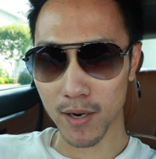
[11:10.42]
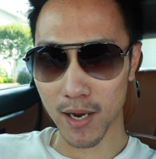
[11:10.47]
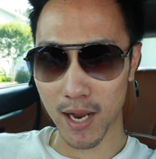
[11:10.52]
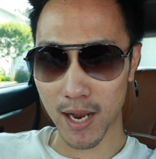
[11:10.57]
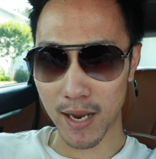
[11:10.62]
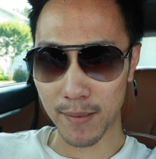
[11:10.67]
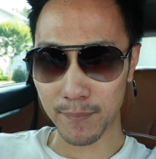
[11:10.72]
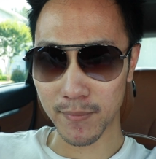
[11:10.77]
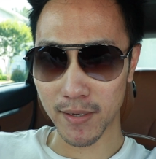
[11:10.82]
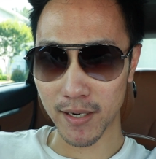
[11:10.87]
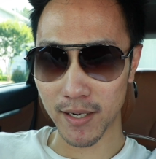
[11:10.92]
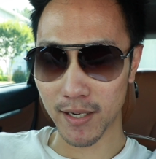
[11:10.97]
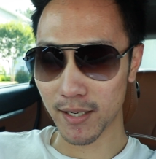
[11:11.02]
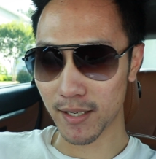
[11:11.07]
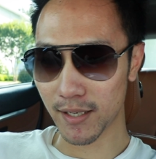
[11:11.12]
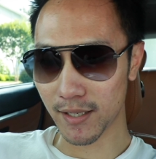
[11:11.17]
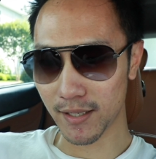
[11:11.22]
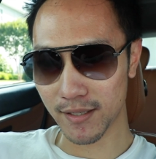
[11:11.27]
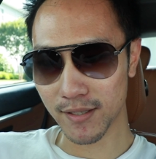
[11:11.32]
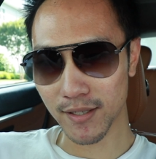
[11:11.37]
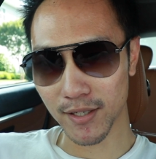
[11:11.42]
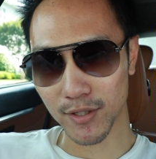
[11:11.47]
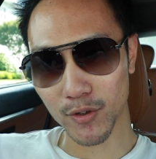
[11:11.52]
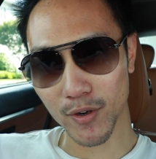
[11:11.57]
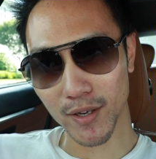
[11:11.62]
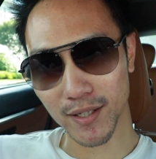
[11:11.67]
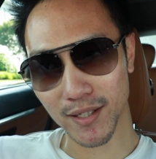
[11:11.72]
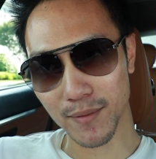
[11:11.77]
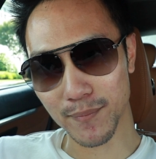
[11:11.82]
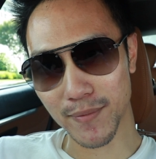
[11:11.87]
I'm gonna
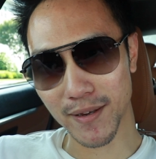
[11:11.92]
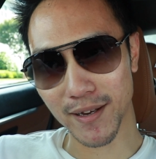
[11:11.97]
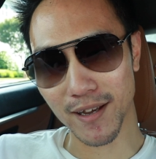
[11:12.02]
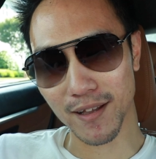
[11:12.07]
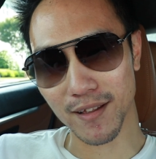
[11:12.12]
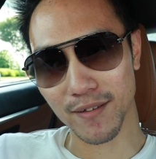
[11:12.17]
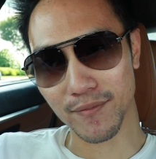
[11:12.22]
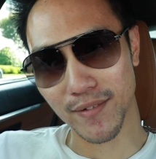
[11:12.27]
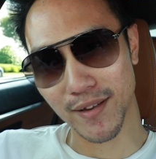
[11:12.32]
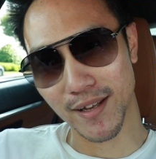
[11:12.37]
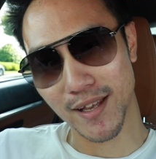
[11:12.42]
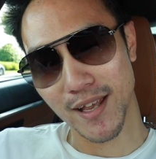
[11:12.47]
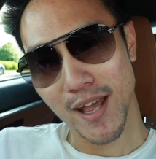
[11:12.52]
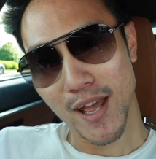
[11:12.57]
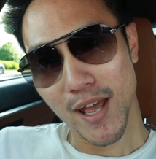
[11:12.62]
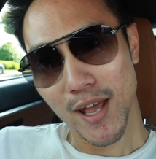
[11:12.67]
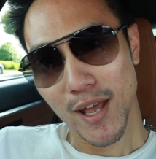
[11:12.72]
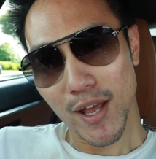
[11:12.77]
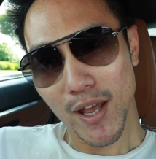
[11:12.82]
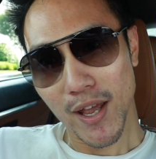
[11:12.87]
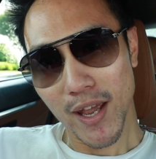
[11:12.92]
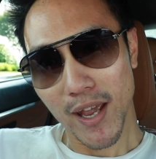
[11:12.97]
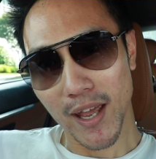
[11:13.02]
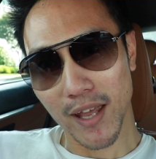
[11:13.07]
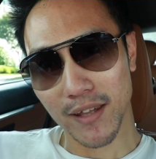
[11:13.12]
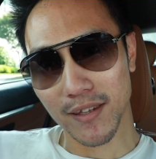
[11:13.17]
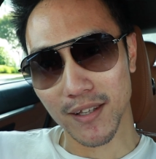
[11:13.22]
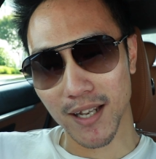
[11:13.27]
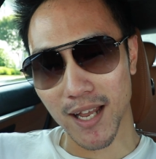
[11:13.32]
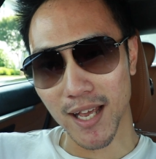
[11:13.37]
address the big elephant.
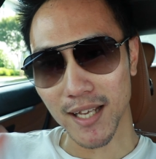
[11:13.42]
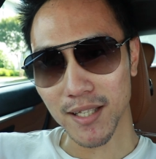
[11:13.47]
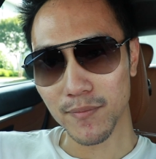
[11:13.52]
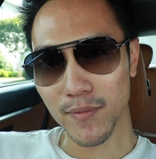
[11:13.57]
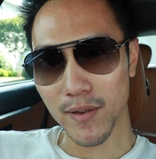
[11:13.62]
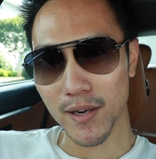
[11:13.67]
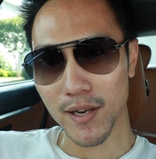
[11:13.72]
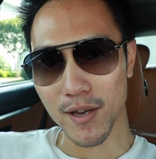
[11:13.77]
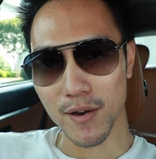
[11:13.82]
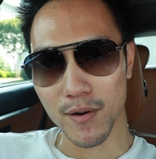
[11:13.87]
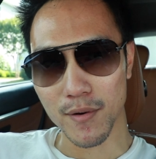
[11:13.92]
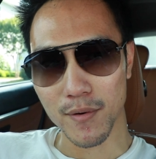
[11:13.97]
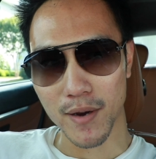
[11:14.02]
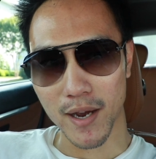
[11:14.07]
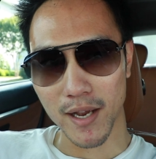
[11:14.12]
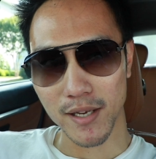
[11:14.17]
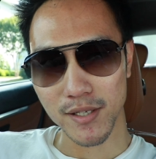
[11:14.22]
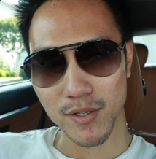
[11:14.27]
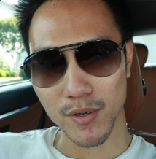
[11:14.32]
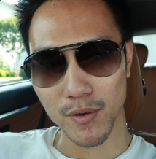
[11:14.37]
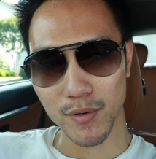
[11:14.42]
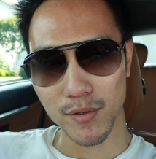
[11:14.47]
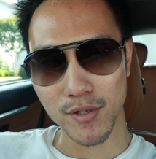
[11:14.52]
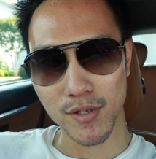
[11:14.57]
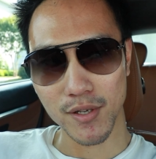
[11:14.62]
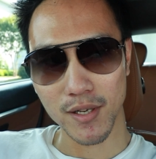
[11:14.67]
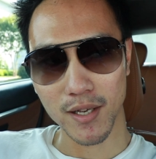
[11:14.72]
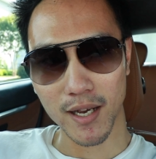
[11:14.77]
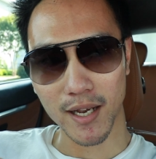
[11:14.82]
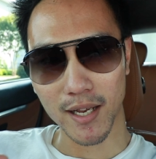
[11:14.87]
In the last video, I
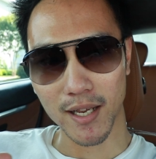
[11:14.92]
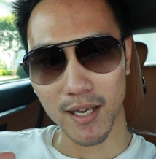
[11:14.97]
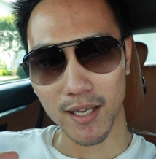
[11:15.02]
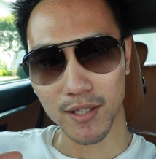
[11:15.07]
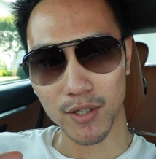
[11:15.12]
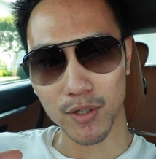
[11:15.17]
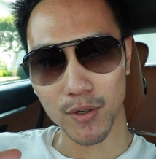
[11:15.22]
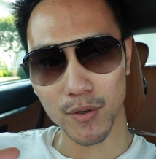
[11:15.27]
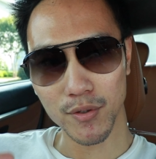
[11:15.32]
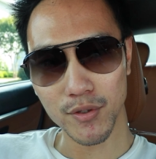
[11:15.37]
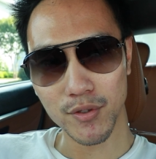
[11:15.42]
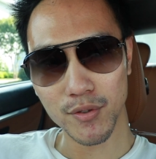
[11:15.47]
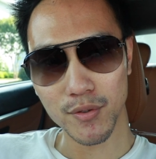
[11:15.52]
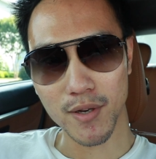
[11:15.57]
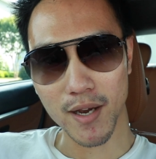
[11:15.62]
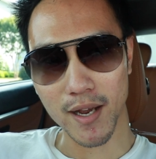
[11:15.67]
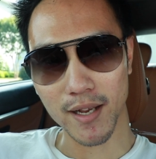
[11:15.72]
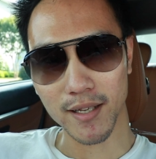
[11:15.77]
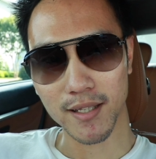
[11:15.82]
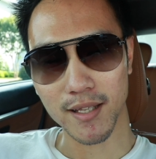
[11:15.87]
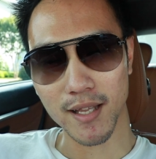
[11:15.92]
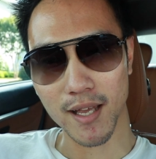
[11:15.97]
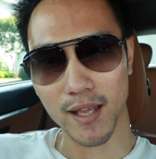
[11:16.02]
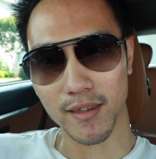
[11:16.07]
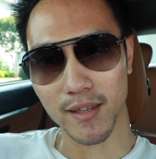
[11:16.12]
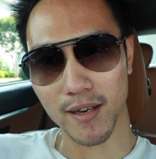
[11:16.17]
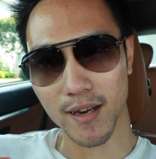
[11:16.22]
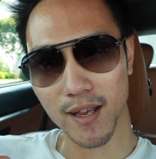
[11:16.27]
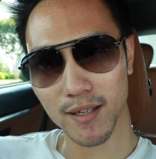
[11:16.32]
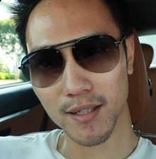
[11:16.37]
told you guys that
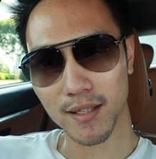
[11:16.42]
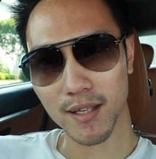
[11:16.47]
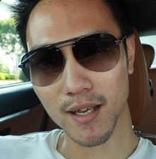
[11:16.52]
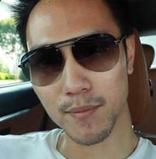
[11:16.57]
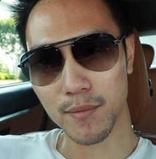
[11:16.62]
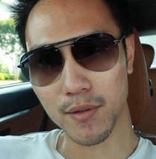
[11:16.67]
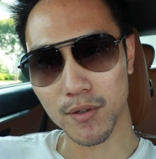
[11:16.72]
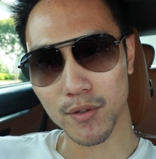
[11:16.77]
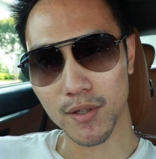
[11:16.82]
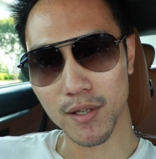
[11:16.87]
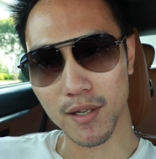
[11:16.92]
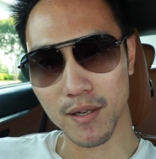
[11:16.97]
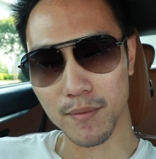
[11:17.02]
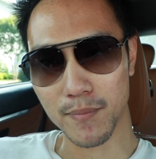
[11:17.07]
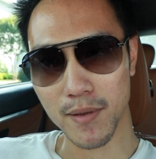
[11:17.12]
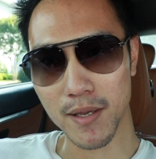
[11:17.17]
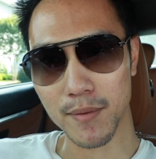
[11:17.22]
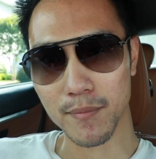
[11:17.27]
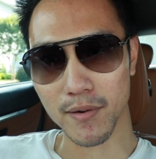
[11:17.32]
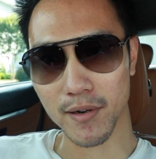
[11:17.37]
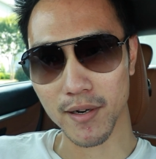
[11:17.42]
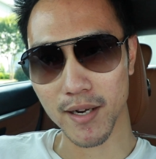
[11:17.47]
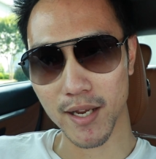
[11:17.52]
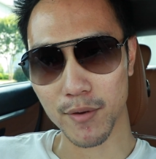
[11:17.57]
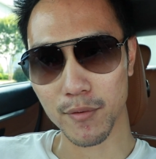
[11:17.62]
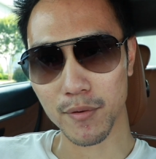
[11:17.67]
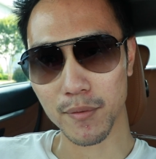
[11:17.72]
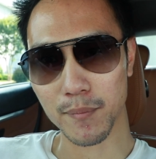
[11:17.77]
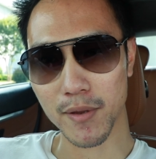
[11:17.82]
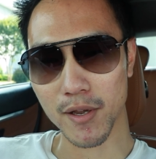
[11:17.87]
the next time you see the Beamer, you
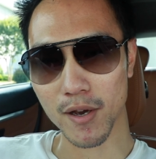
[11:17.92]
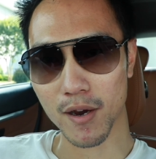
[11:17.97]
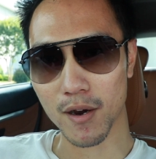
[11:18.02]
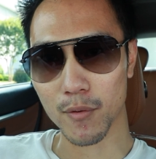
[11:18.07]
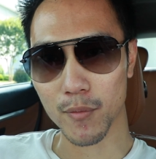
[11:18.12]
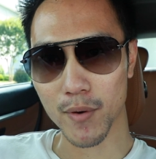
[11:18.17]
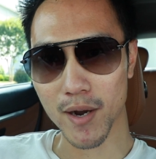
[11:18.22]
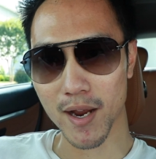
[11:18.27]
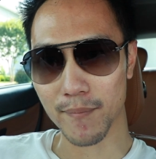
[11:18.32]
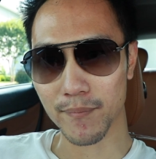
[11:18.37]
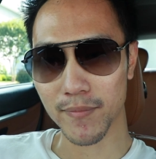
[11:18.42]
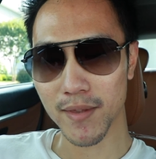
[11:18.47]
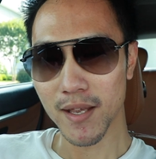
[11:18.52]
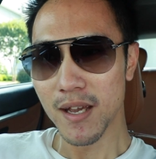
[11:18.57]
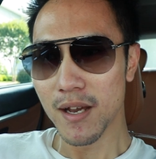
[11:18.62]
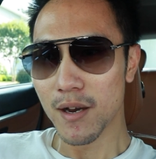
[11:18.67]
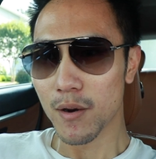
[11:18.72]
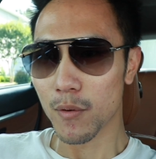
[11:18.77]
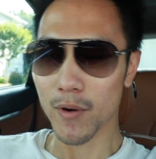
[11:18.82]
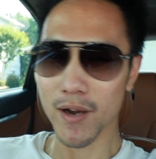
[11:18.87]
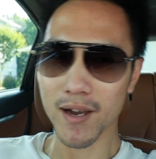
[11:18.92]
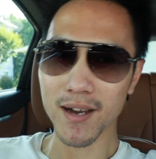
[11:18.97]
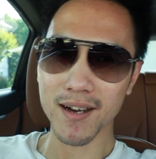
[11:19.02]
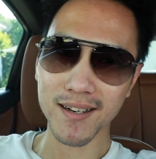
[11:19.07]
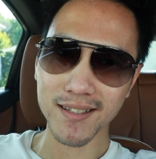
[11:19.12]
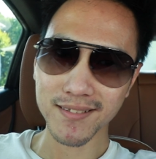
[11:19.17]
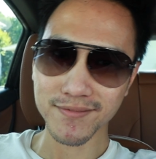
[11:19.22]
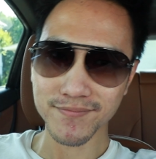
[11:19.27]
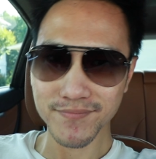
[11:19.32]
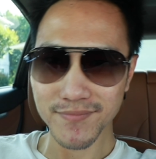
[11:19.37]
would be all wrapped.
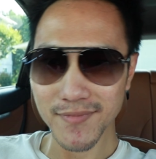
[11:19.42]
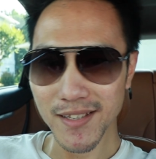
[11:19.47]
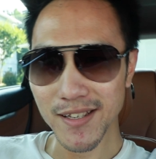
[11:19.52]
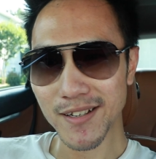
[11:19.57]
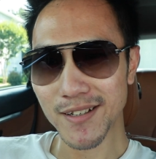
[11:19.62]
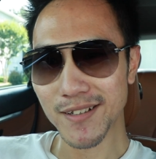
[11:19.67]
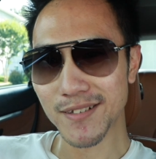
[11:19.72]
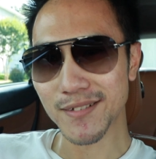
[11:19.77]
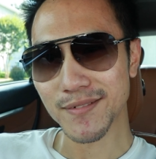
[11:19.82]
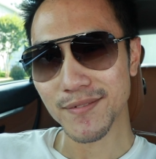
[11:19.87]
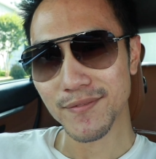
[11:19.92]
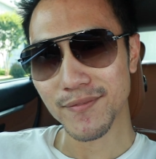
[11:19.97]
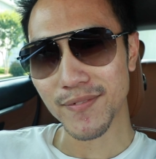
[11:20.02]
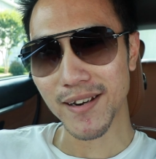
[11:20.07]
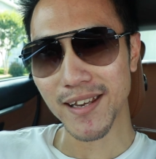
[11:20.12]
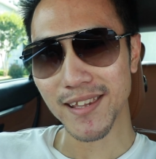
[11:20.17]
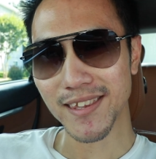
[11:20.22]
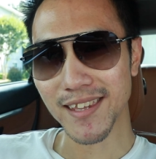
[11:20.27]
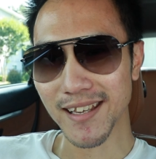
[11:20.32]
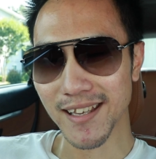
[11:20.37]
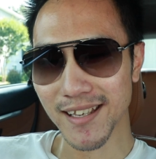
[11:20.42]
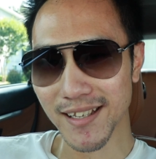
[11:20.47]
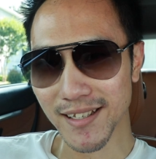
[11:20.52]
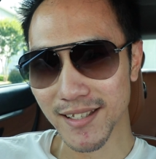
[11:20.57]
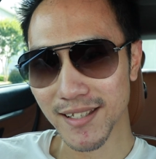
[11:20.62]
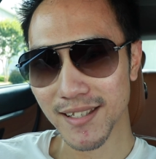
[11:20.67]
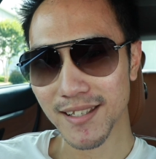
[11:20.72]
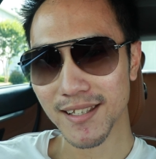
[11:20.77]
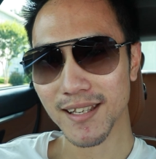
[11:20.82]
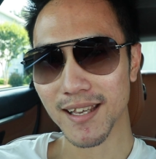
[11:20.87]
Well, you know, funny thing
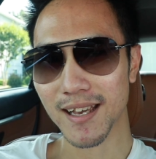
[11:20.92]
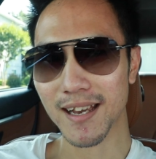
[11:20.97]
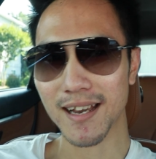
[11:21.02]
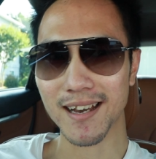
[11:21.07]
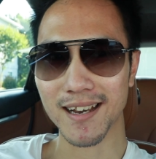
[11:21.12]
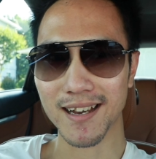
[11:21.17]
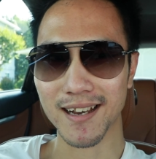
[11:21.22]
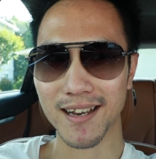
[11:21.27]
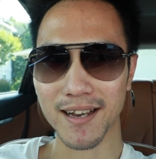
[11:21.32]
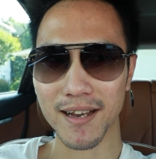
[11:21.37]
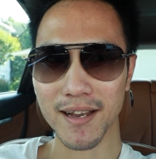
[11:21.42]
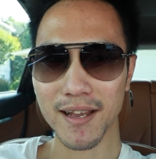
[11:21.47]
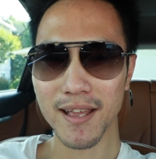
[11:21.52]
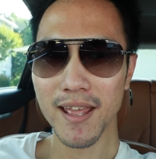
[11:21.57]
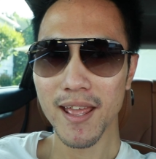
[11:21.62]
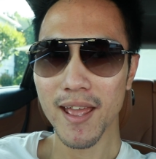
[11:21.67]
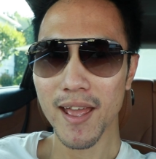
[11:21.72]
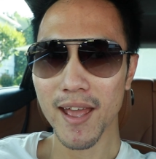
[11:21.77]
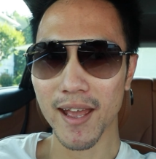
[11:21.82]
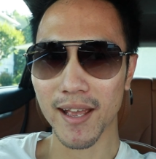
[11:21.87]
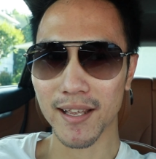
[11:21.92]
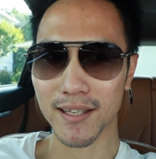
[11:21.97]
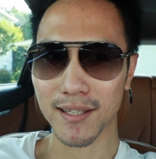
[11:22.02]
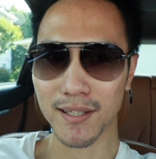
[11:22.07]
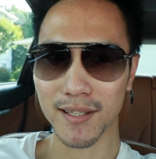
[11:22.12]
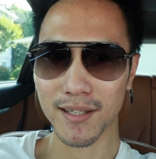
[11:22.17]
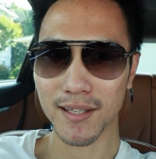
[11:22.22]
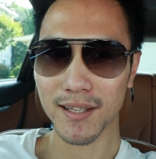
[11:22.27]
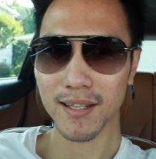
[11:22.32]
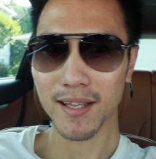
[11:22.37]
is, as
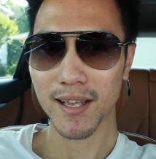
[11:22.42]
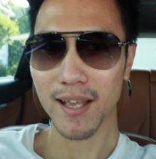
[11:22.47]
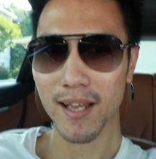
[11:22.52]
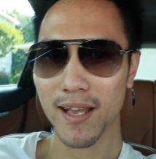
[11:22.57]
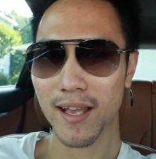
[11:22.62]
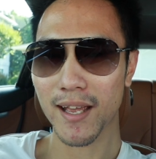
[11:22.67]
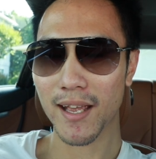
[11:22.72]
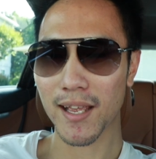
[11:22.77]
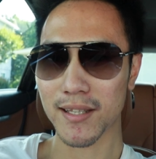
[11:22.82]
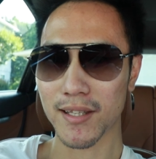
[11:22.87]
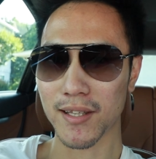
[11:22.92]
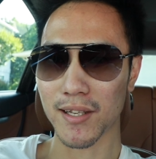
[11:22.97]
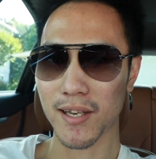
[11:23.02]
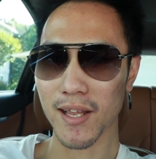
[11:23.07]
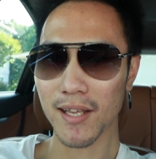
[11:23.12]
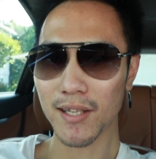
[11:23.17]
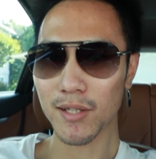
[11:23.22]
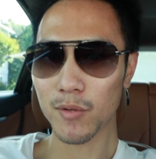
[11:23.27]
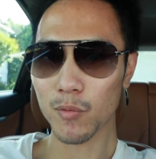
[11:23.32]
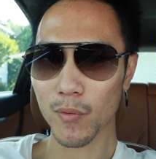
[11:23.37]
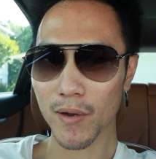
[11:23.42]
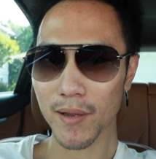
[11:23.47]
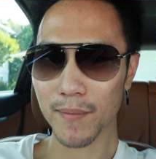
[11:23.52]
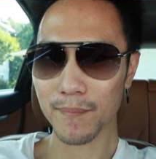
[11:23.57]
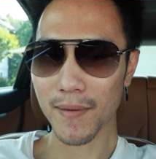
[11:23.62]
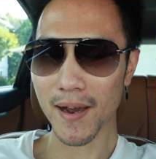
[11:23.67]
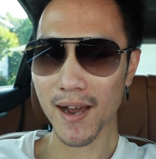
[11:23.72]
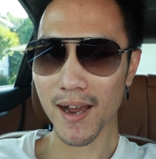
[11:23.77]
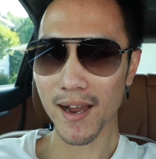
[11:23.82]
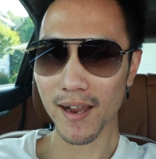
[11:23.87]
the days went
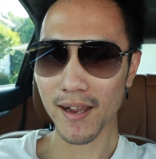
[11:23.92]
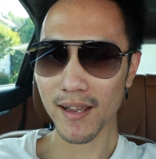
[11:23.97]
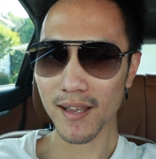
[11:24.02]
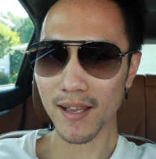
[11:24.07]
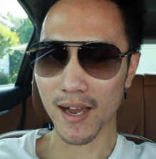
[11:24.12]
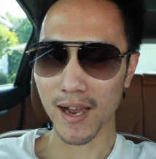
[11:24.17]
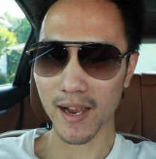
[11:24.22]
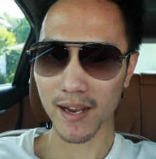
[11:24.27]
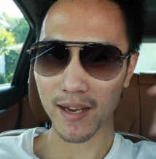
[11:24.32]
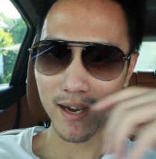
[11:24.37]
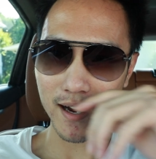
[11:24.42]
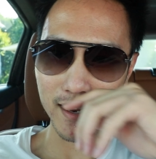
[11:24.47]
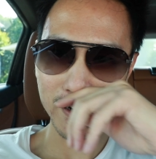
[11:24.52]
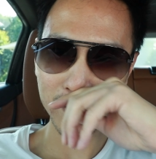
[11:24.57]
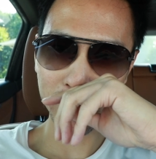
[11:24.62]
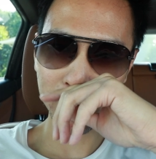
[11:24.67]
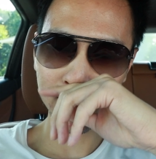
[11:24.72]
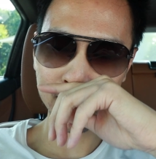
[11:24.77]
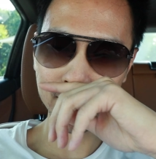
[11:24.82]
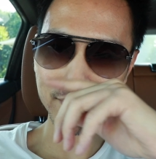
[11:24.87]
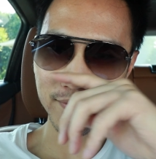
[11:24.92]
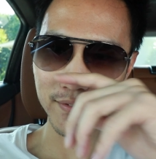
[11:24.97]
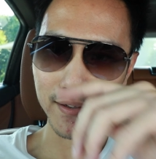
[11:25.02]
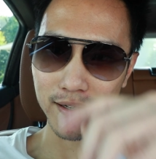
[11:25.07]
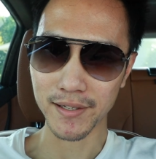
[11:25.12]
by, I kind of